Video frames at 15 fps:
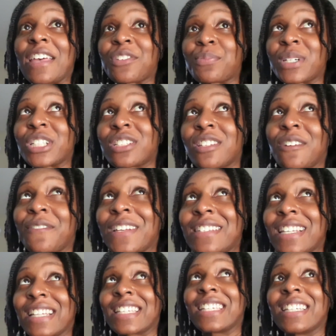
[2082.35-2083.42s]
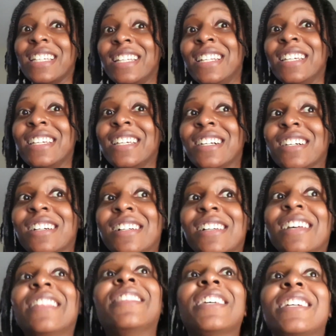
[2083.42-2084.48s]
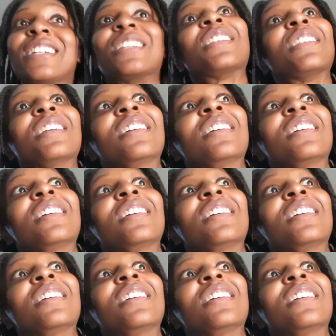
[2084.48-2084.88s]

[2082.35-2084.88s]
as much stuff as I can and then